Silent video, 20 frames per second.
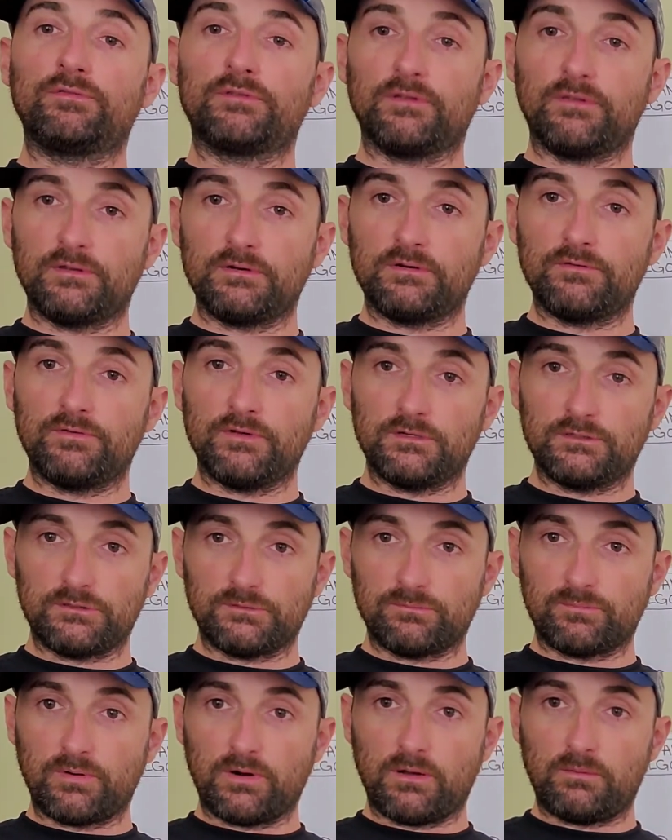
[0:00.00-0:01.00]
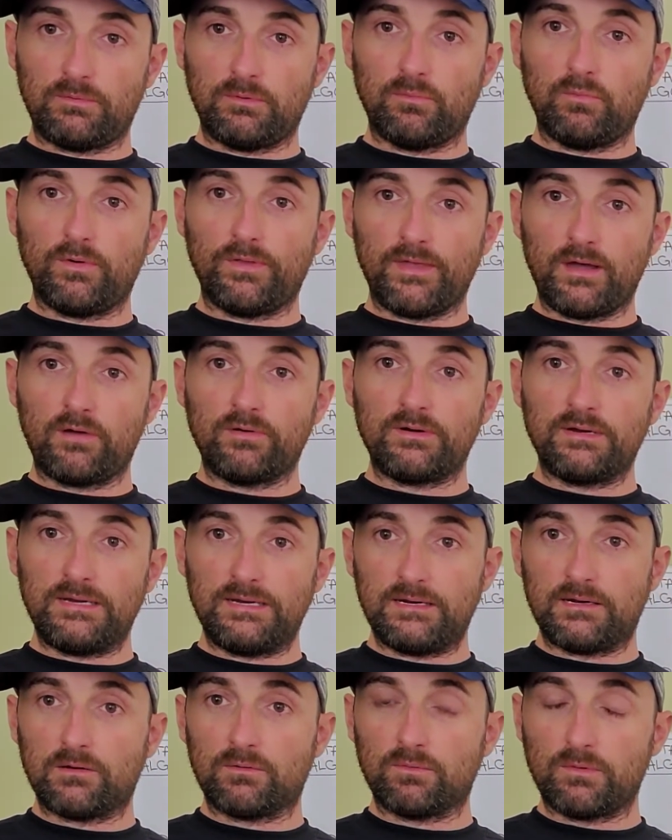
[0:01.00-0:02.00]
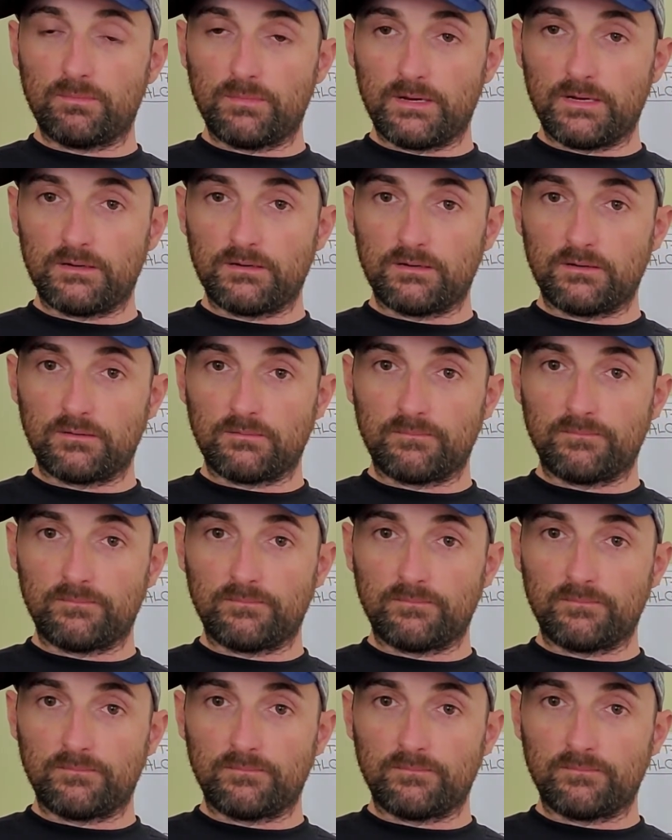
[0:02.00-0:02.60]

the division problem without needing a remainder.